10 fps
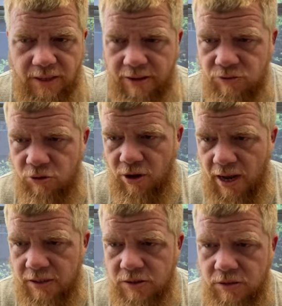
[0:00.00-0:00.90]
Andrew
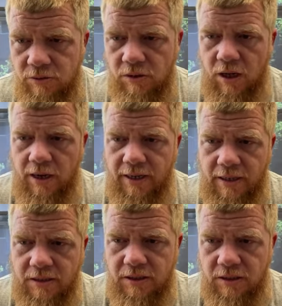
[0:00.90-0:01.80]
Jackson uh,
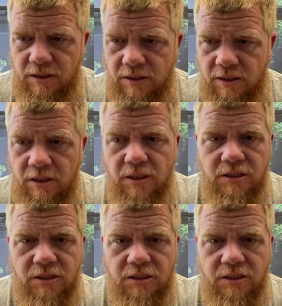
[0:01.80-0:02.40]
ended the